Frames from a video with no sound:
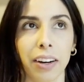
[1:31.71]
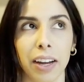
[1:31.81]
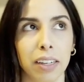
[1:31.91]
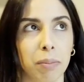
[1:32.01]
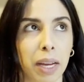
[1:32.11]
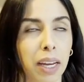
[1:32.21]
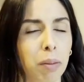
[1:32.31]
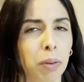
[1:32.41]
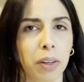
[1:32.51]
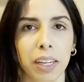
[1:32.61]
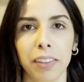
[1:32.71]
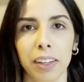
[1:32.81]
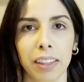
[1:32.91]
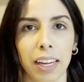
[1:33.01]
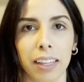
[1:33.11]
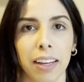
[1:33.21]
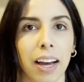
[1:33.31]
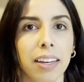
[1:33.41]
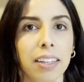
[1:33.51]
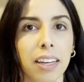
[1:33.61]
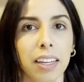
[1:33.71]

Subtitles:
end makeup or anything like that.